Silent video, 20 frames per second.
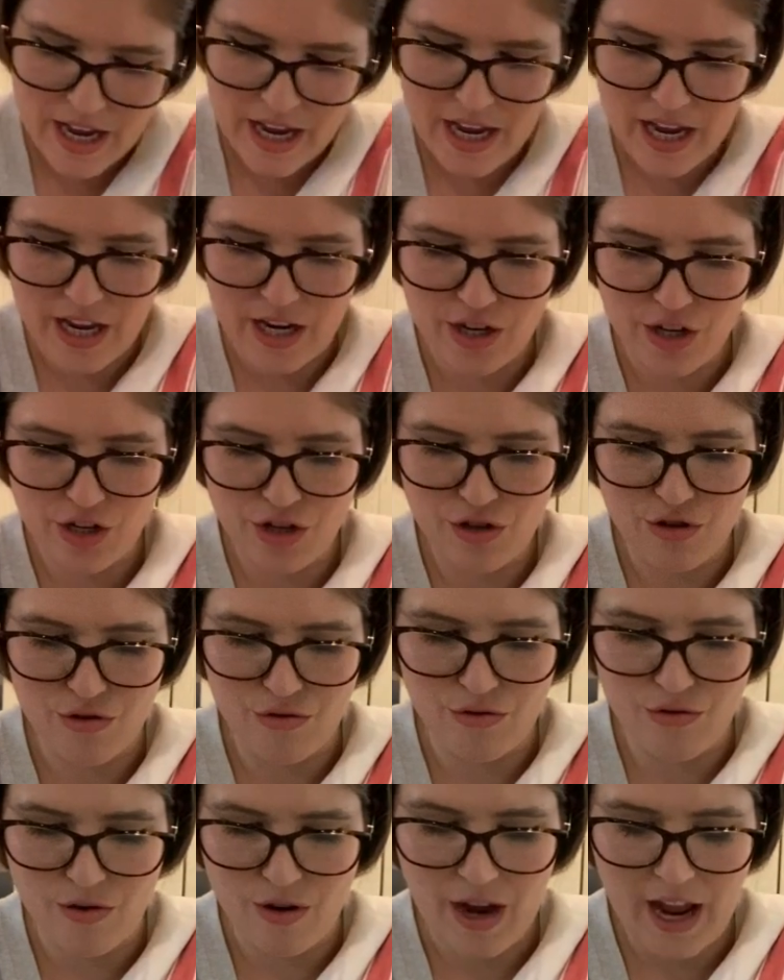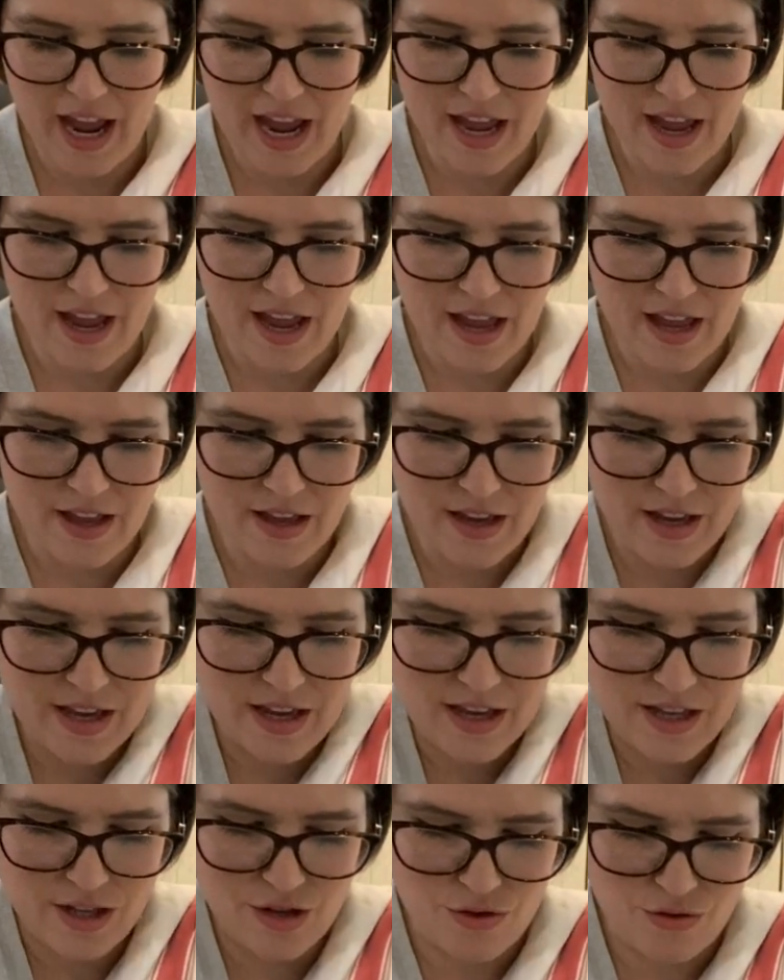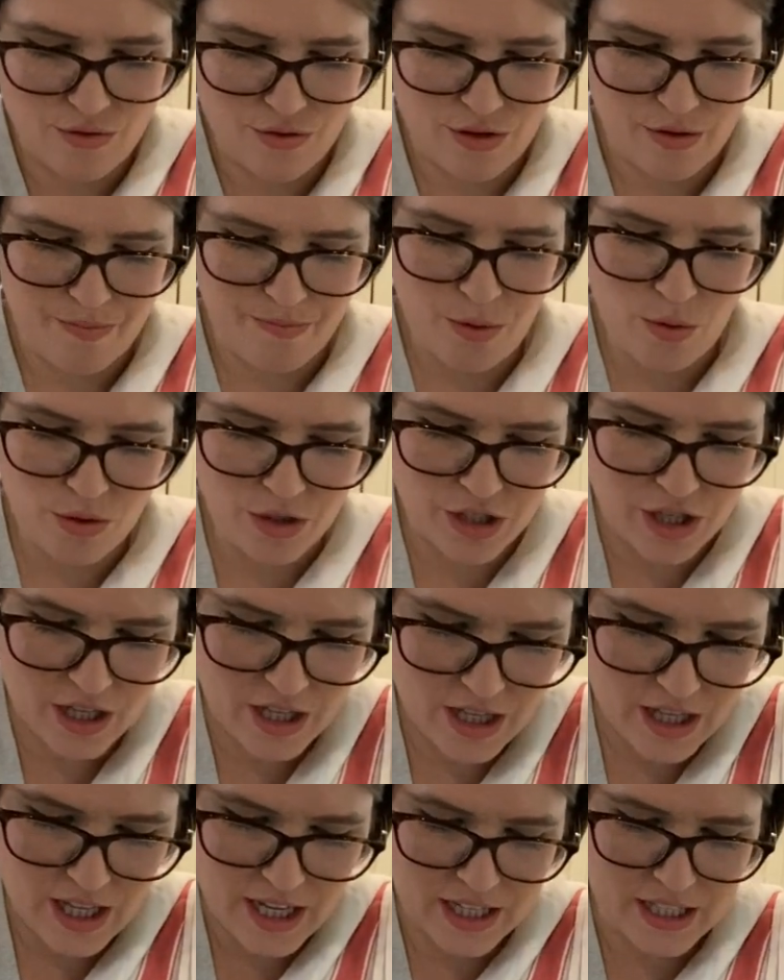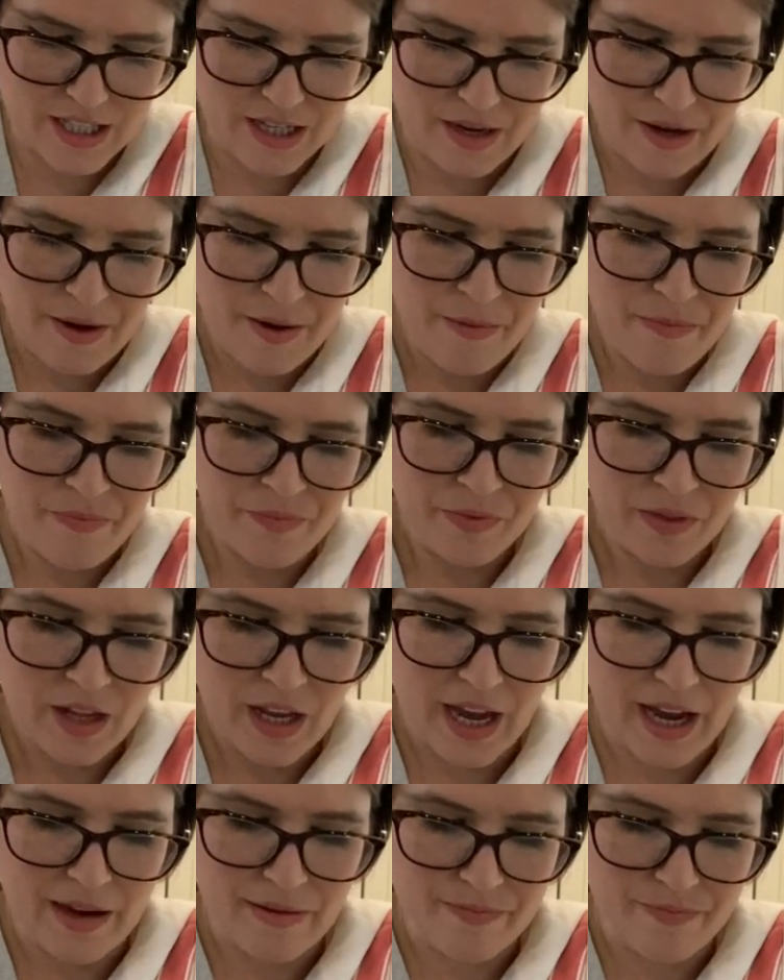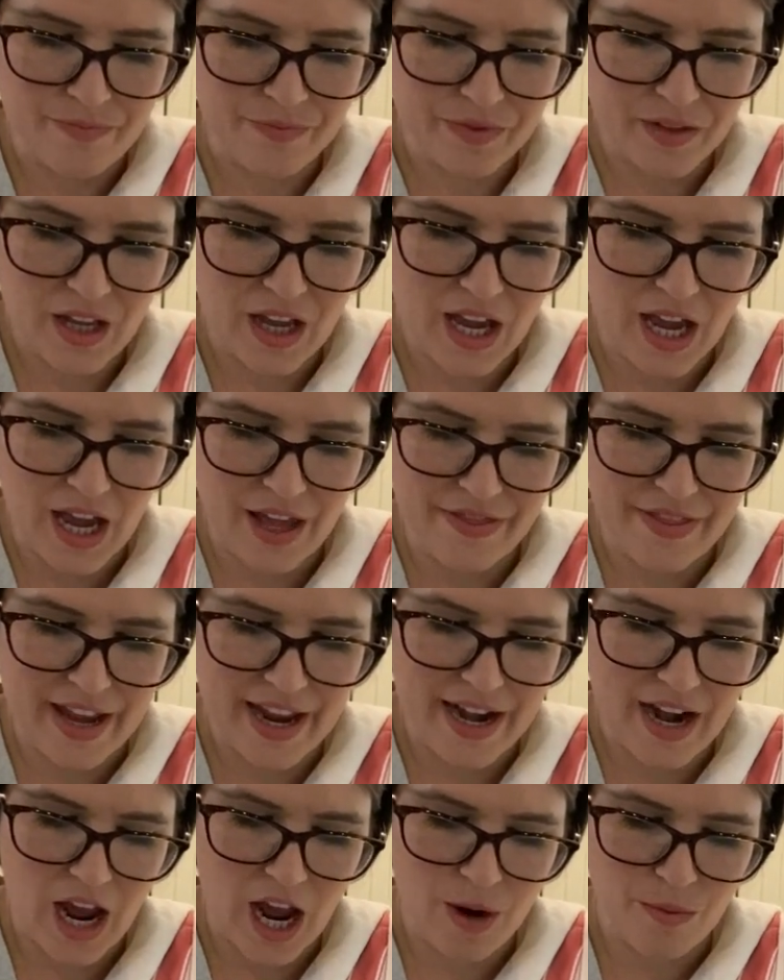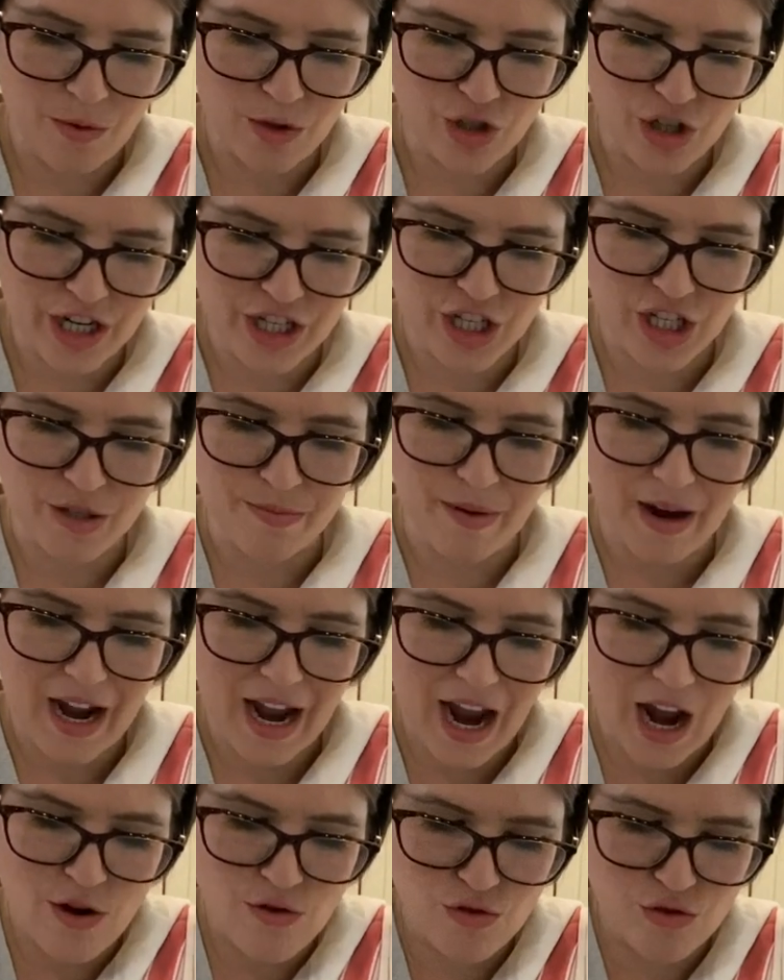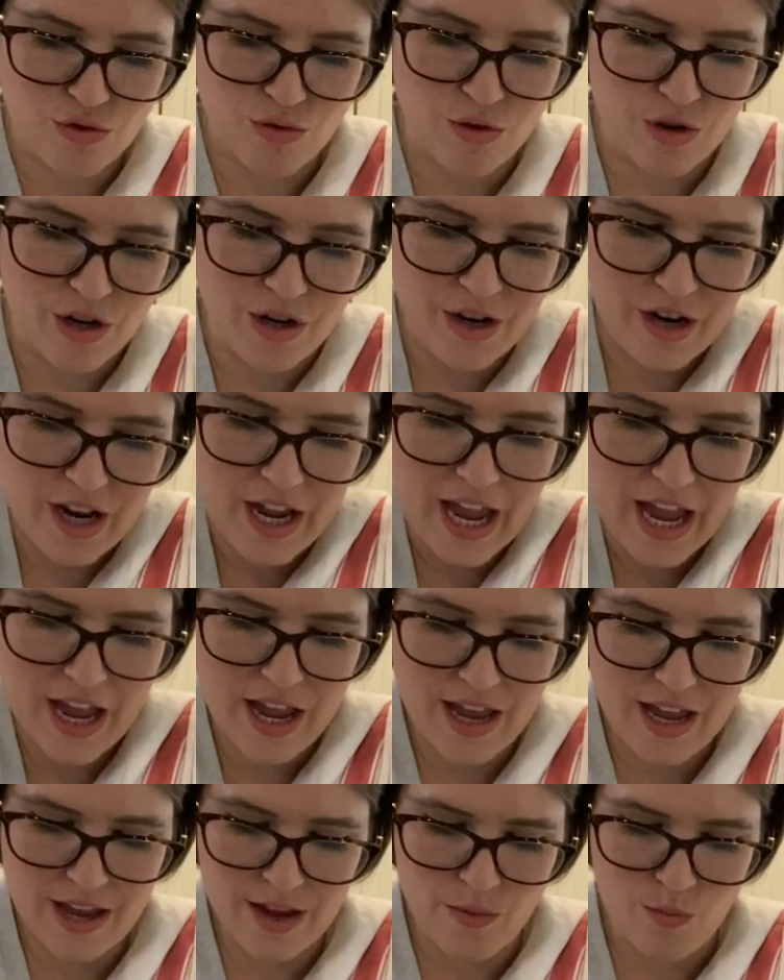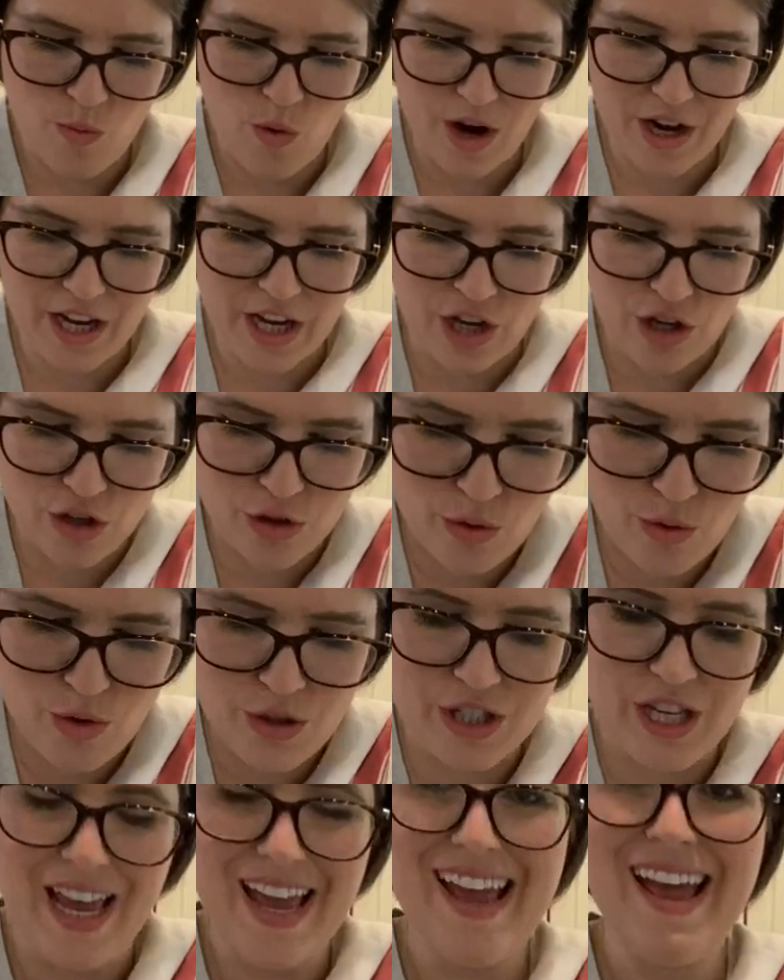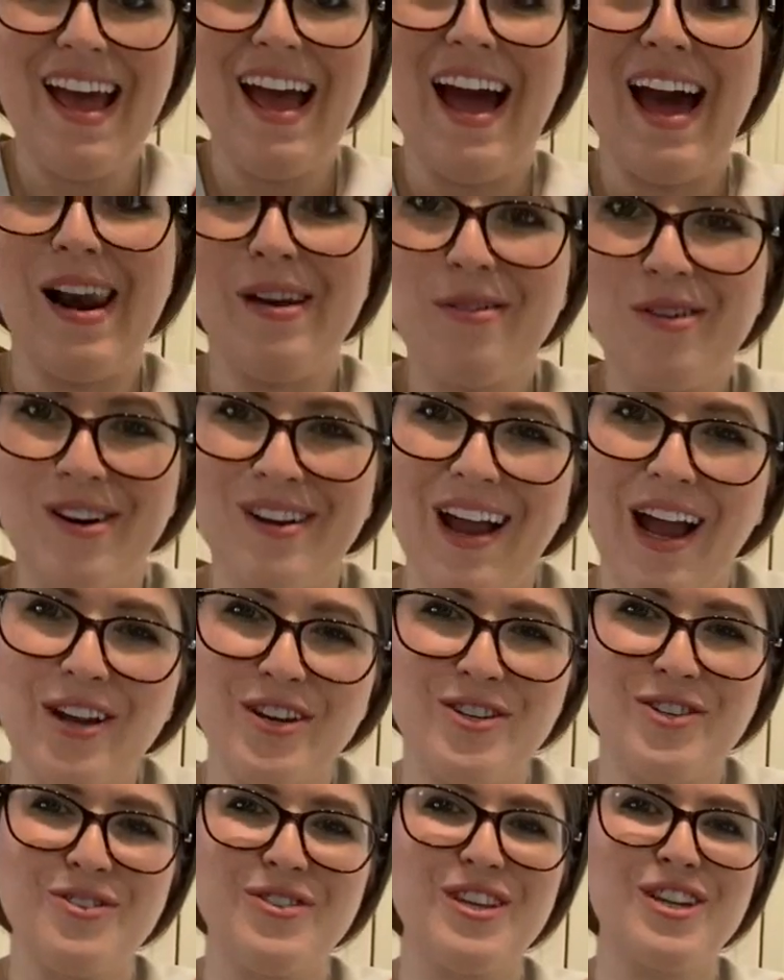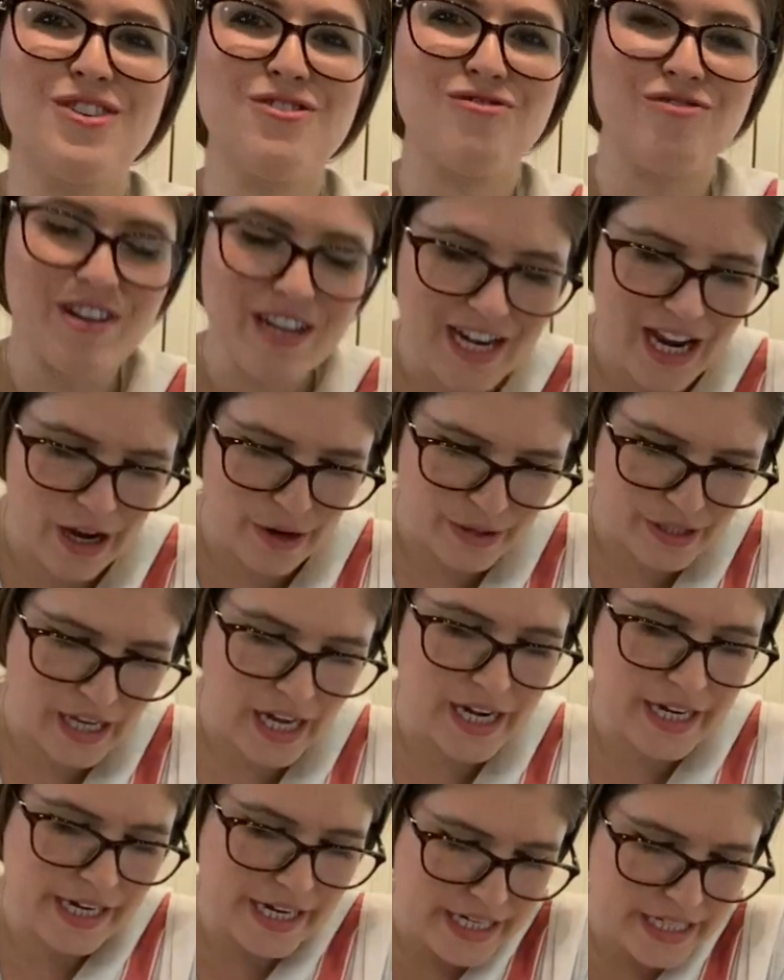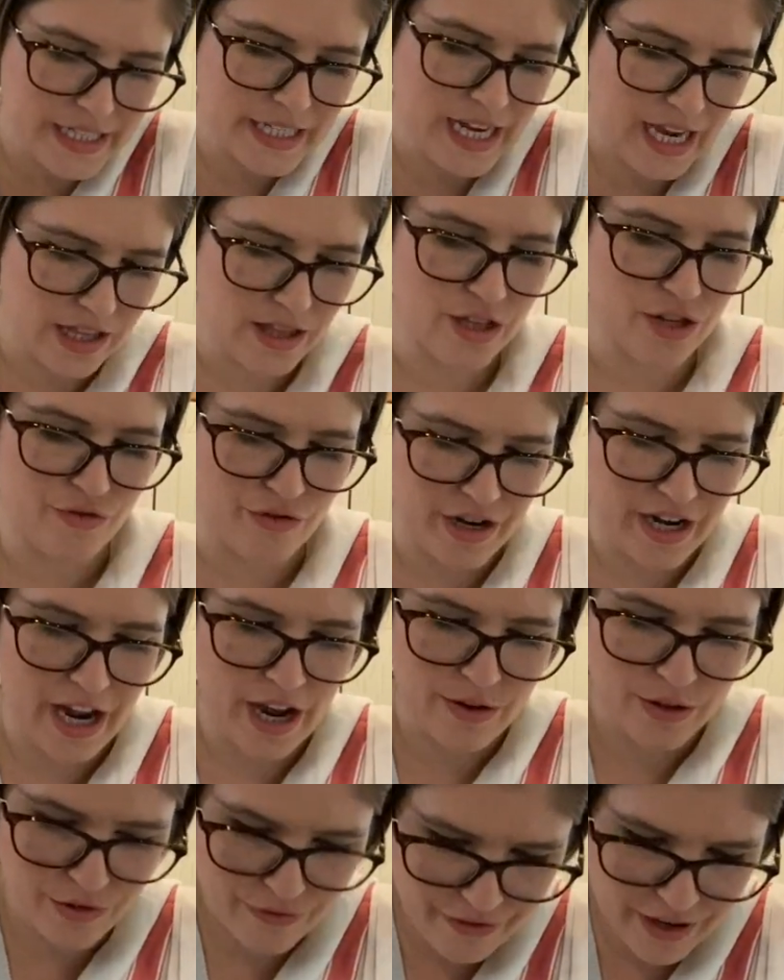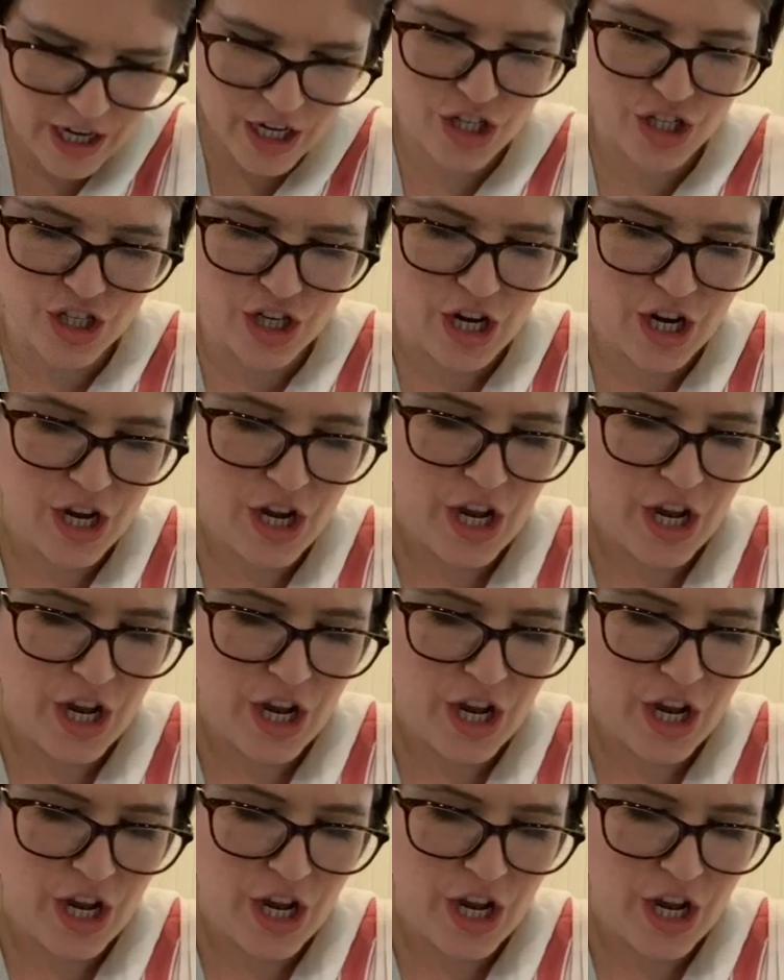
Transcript: in to do the posting and things. And then I will change into my outdoor working clothes, and I'm going to go out into the greenhouse. I need to get the greenhouse finished